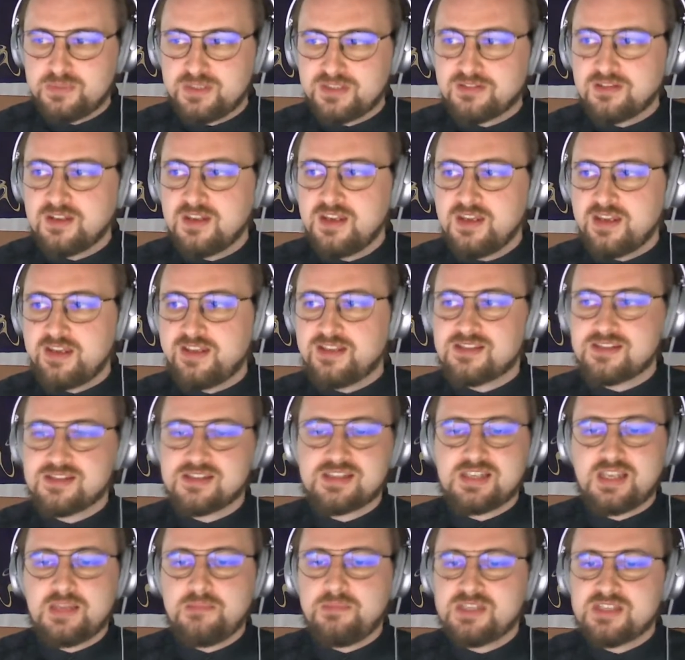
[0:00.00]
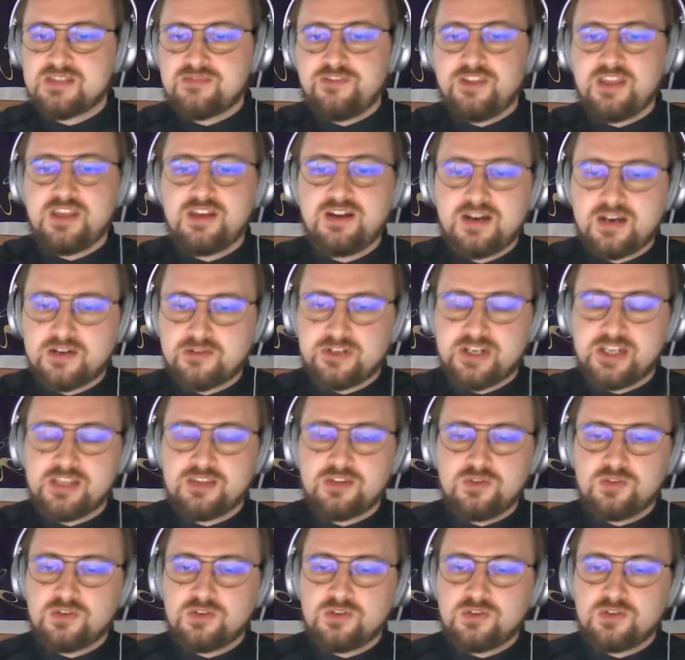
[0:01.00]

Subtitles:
But it's the same as VR, right?